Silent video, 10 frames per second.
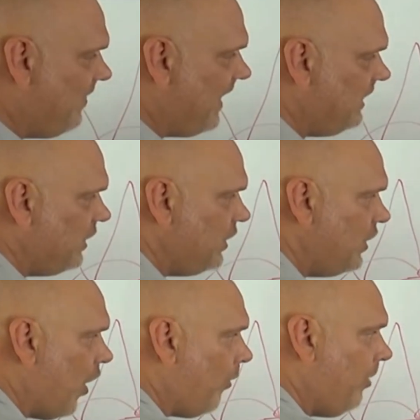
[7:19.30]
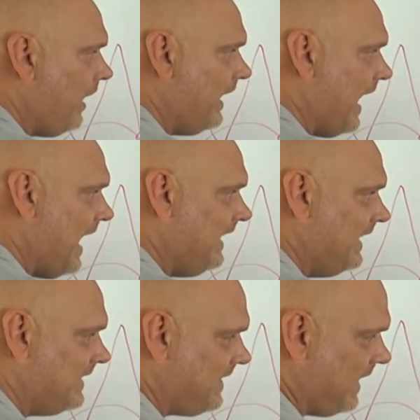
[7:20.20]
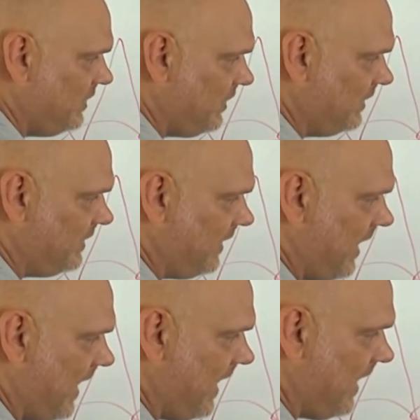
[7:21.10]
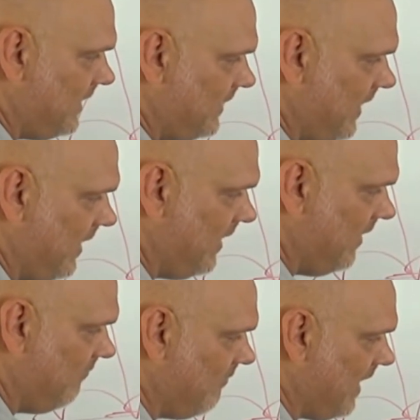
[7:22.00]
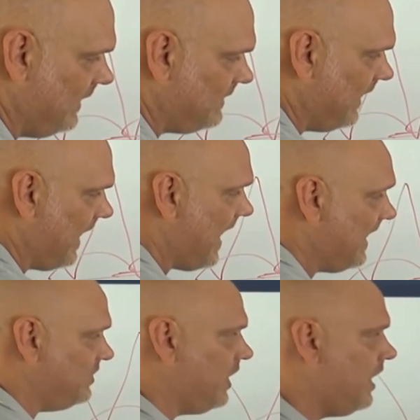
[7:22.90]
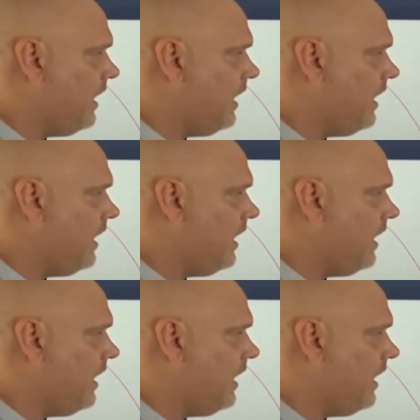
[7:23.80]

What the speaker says: then you're not paying any attention to the hard right edge.